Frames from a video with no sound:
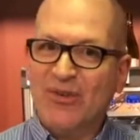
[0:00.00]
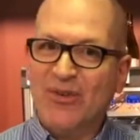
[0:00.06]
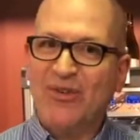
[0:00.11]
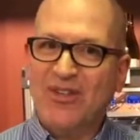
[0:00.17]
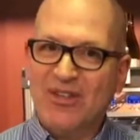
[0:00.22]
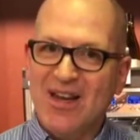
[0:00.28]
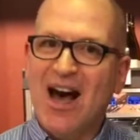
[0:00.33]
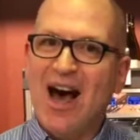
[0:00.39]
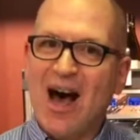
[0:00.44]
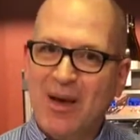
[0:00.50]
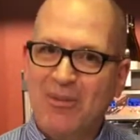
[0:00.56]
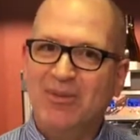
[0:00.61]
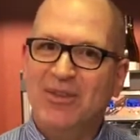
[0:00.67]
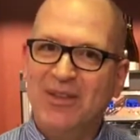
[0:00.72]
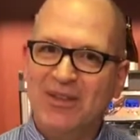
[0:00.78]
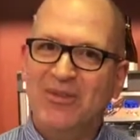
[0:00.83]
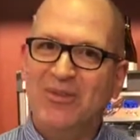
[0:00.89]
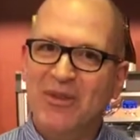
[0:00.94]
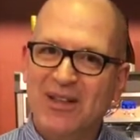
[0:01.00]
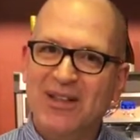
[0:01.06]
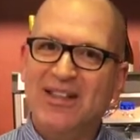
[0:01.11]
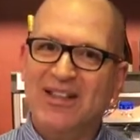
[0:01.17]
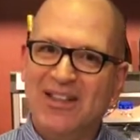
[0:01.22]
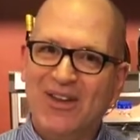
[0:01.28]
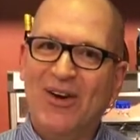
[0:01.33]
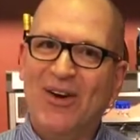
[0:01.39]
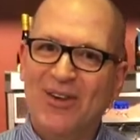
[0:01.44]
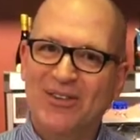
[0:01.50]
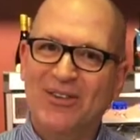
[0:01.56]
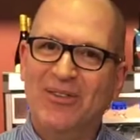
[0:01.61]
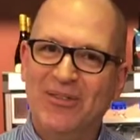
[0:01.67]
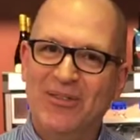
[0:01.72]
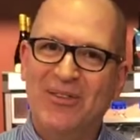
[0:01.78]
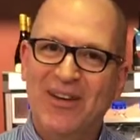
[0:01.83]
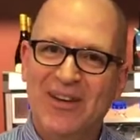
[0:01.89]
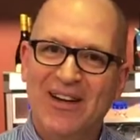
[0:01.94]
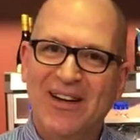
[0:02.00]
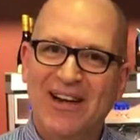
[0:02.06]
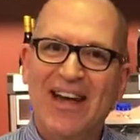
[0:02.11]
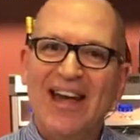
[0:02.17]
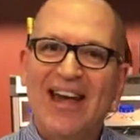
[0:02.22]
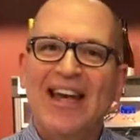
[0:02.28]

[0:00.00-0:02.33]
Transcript: for snobs. This really calls it for here.